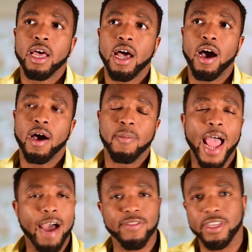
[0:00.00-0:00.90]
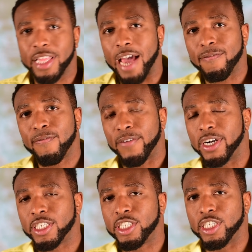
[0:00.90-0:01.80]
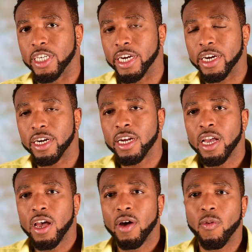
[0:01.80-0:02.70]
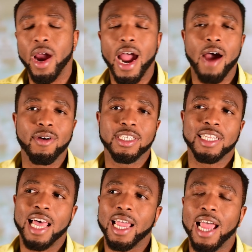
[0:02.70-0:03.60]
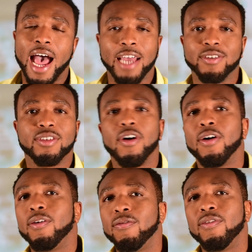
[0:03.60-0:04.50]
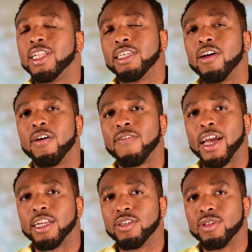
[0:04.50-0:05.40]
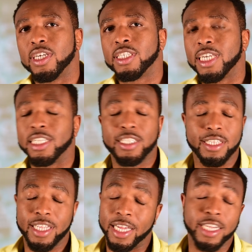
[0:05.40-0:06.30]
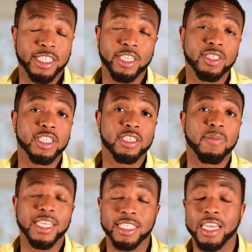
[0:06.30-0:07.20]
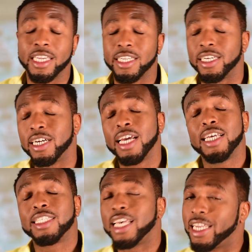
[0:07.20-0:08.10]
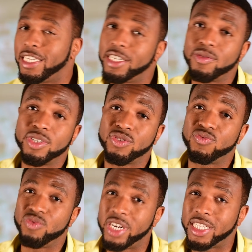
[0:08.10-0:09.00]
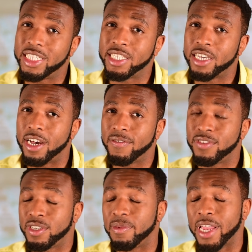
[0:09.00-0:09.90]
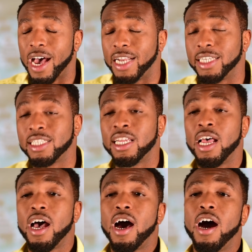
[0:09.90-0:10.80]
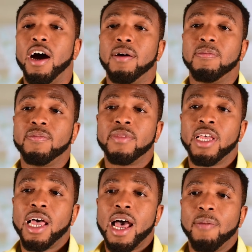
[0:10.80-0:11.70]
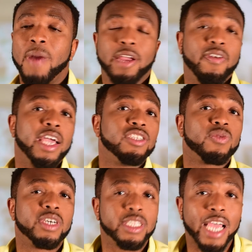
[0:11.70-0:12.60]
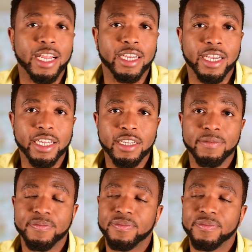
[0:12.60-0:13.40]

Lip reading: after that first year where I was like, I don't really know if I can do this. It continued into my second year. Second year was really tough, to be honest. My grades weren't that good.